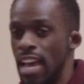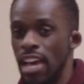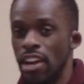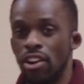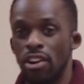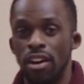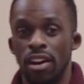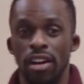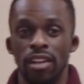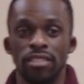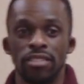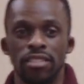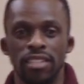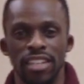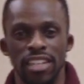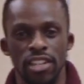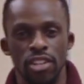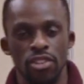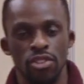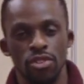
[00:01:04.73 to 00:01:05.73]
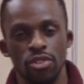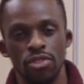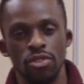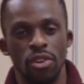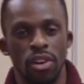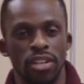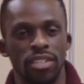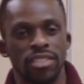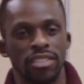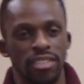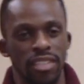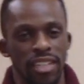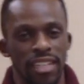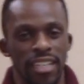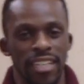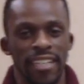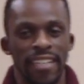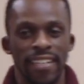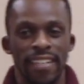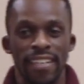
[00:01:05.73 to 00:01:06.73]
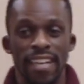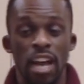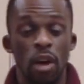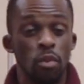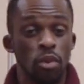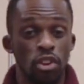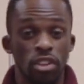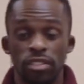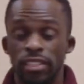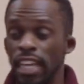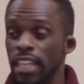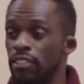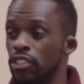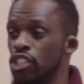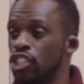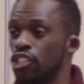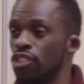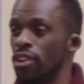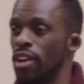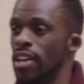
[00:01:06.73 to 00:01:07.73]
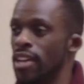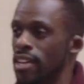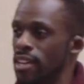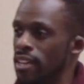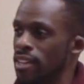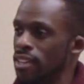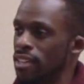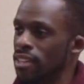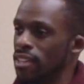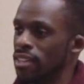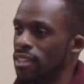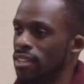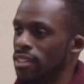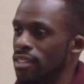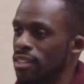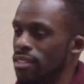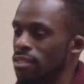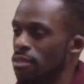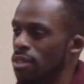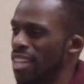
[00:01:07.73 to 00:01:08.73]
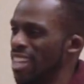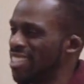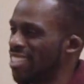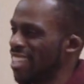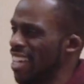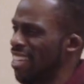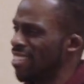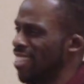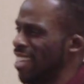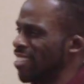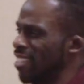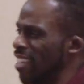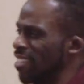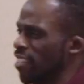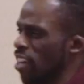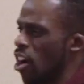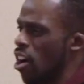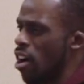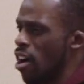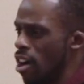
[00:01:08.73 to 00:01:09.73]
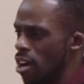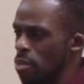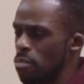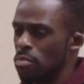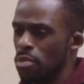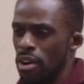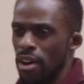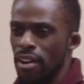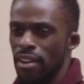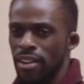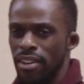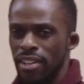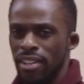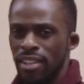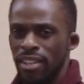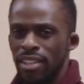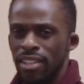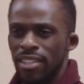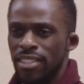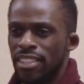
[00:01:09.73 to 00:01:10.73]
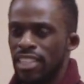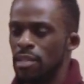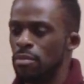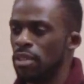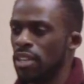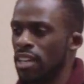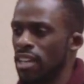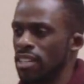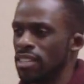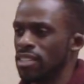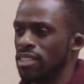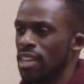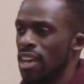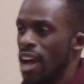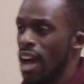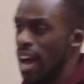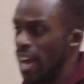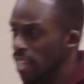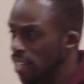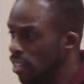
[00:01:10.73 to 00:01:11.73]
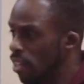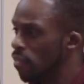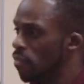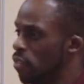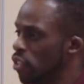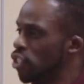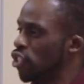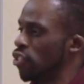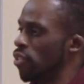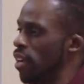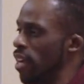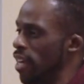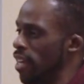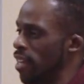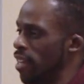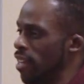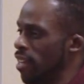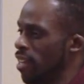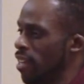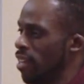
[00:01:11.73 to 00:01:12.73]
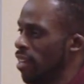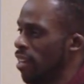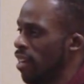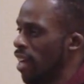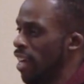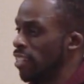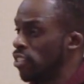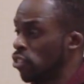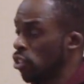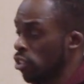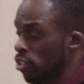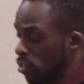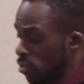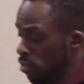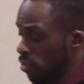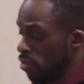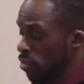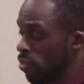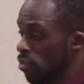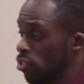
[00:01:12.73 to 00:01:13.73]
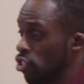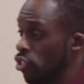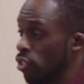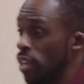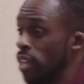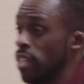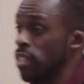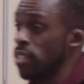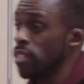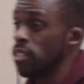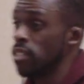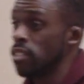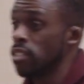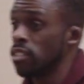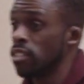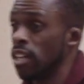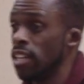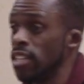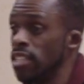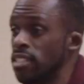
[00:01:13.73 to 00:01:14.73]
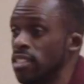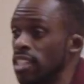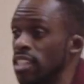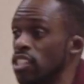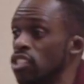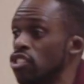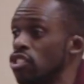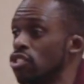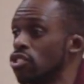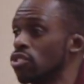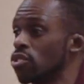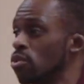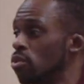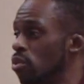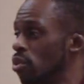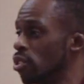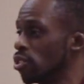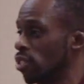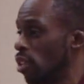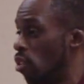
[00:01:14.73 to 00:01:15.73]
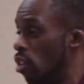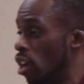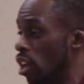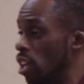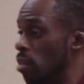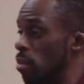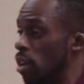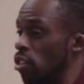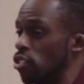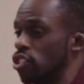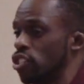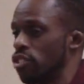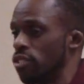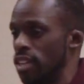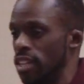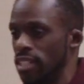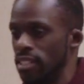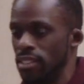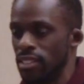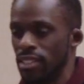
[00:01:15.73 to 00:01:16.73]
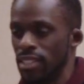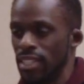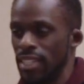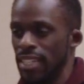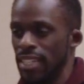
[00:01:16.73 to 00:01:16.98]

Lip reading: and our aunt in New York City. And we're going to take the train. Well, that's not the hard part. You see, because I love the train. I took train studies in school, so I know all about trains.